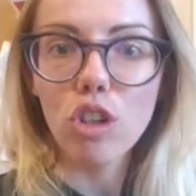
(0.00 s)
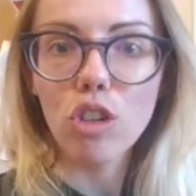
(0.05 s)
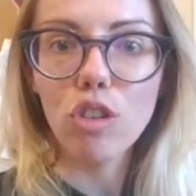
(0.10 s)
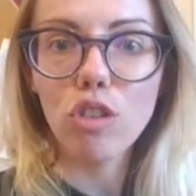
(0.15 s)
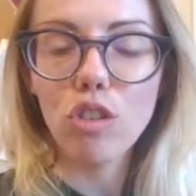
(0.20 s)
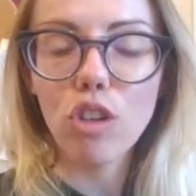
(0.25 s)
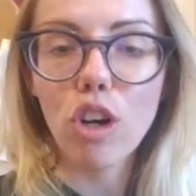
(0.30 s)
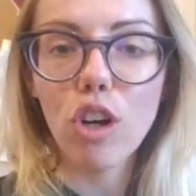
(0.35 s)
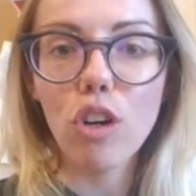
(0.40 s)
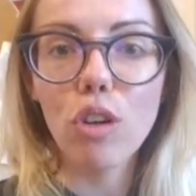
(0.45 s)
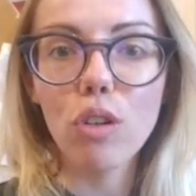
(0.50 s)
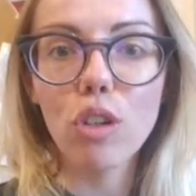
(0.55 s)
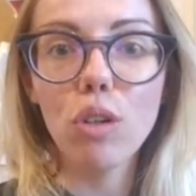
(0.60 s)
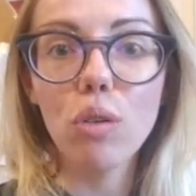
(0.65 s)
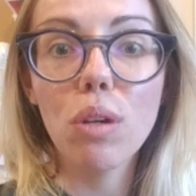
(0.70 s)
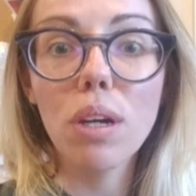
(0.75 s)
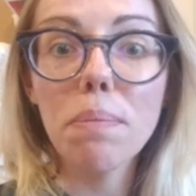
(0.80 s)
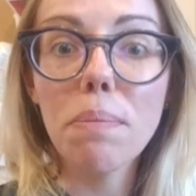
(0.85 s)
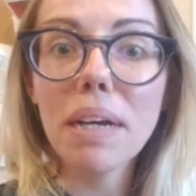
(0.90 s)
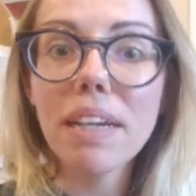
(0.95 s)
So you
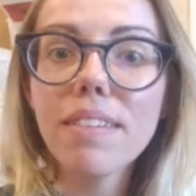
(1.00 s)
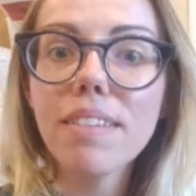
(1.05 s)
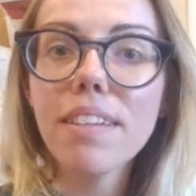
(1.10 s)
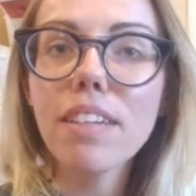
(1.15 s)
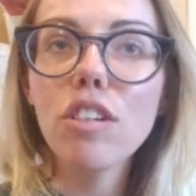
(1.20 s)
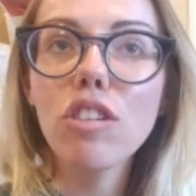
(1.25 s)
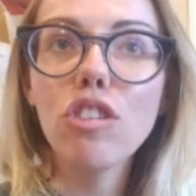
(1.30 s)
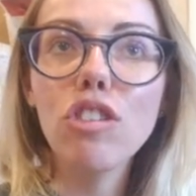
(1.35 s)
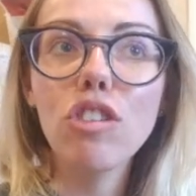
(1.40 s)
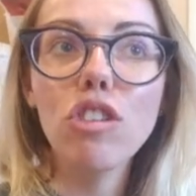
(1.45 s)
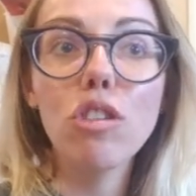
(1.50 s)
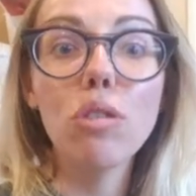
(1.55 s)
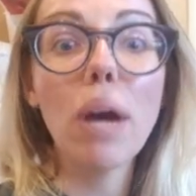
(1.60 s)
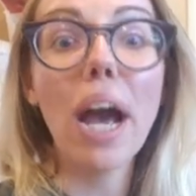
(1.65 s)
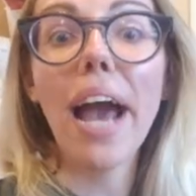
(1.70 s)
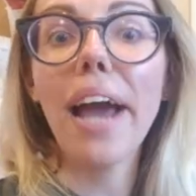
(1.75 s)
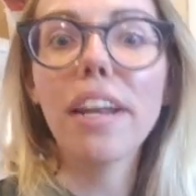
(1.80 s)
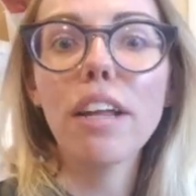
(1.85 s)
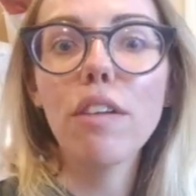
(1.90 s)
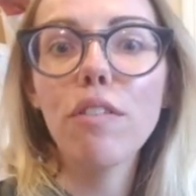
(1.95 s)
can mix it into
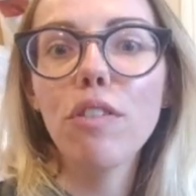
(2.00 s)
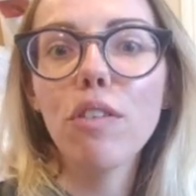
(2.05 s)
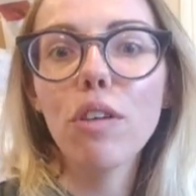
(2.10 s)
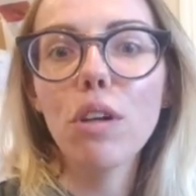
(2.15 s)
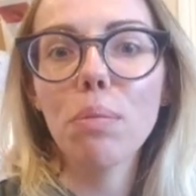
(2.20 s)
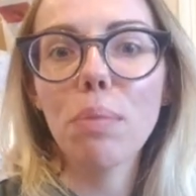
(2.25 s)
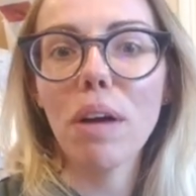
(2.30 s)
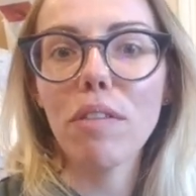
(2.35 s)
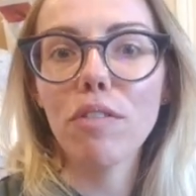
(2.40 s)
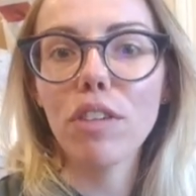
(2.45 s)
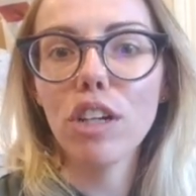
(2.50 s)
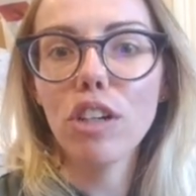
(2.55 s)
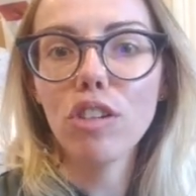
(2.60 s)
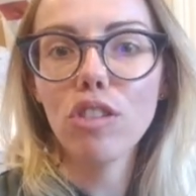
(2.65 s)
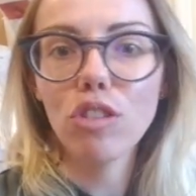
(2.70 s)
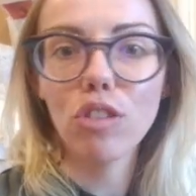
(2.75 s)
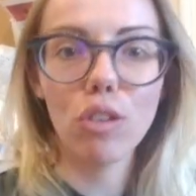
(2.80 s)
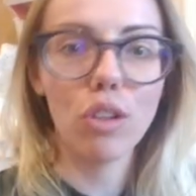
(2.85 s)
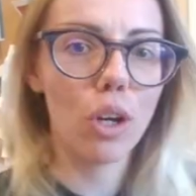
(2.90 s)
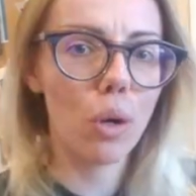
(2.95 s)
any food or beverage.
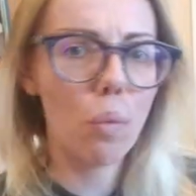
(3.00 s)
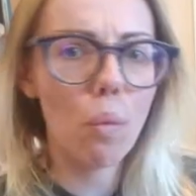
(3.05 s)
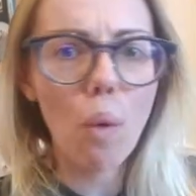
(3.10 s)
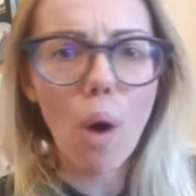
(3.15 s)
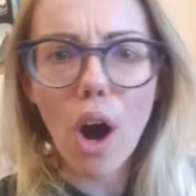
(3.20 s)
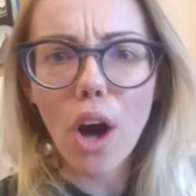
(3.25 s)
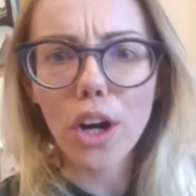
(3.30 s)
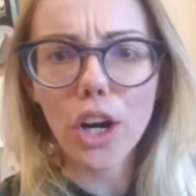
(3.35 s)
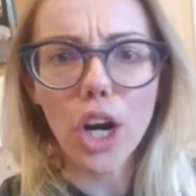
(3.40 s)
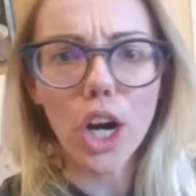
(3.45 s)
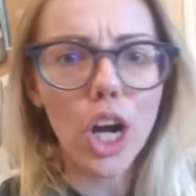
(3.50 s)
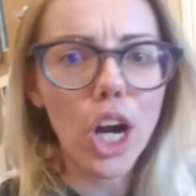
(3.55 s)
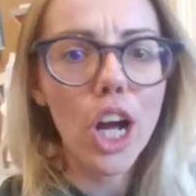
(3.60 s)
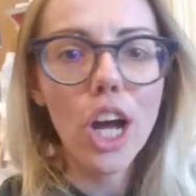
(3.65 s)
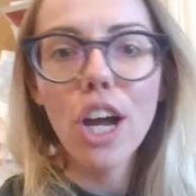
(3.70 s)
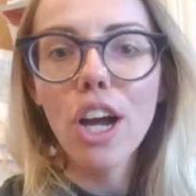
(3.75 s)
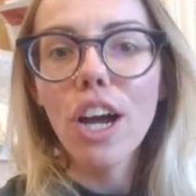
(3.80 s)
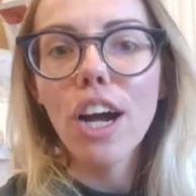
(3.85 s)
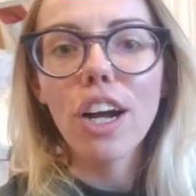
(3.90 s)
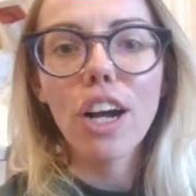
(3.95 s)
So like water,
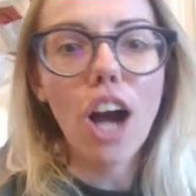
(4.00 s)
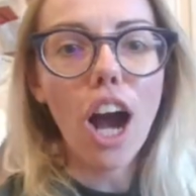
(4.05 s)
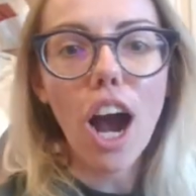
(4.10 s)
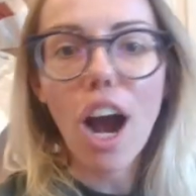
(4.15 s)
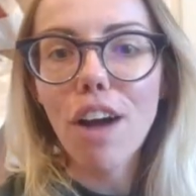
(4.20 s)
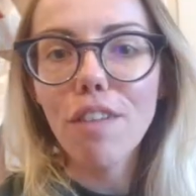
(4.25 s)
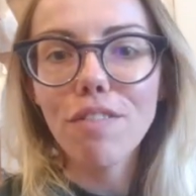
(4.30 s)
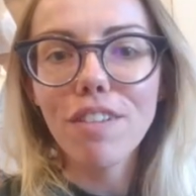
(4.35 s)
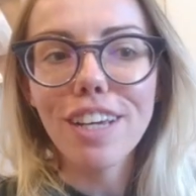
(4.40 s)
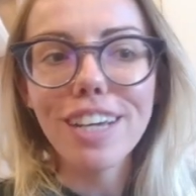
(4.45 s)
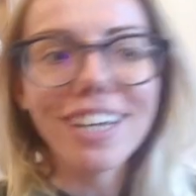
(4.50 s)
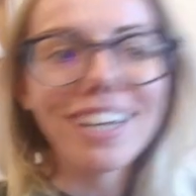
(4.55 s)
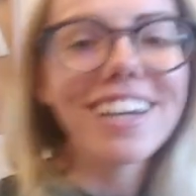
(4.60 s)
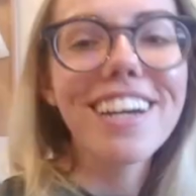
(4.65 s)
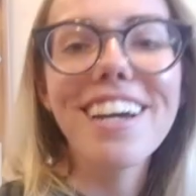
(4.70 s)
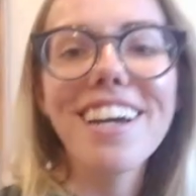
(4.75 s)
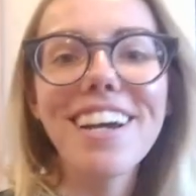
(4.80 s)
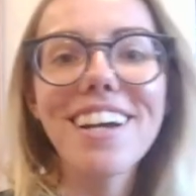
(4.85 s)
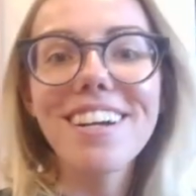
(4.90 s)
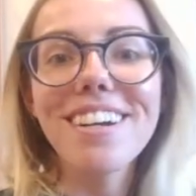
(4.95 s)
coffee,
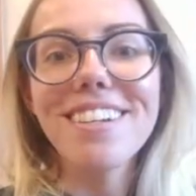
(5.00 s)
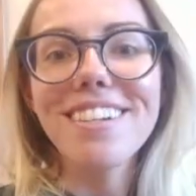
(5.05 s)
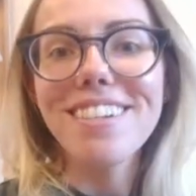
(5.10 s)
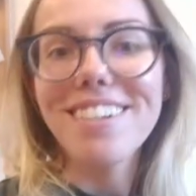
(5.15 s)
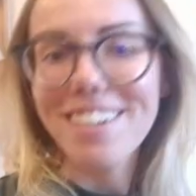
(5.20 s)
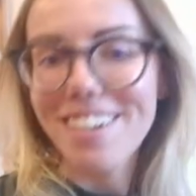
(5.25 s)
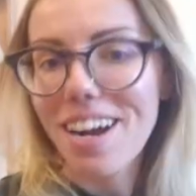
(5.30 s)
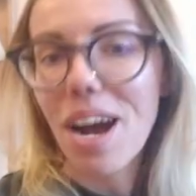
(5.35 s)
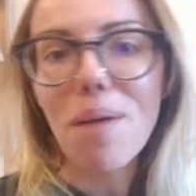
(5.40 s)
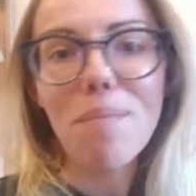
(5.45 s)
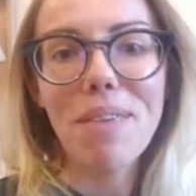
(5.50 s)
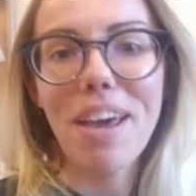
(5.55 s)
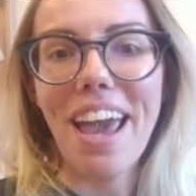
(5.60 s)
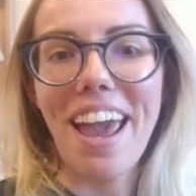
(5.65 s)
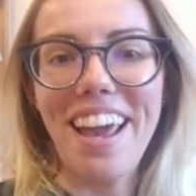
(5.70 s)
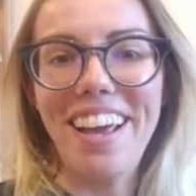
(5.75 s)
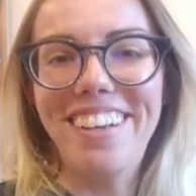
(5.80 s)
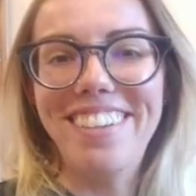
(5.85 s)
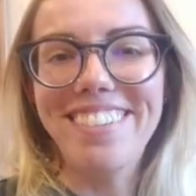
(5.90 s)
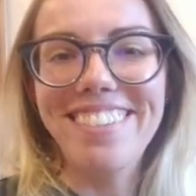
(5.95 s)

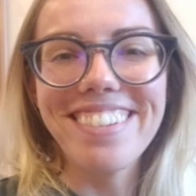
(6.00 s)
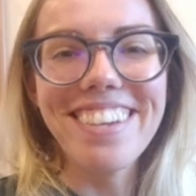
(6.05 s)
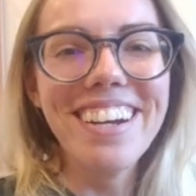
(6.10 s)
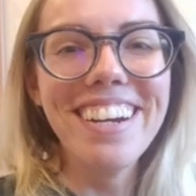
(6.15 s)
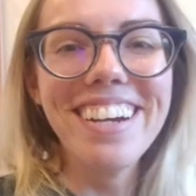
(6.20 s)
cupcakes,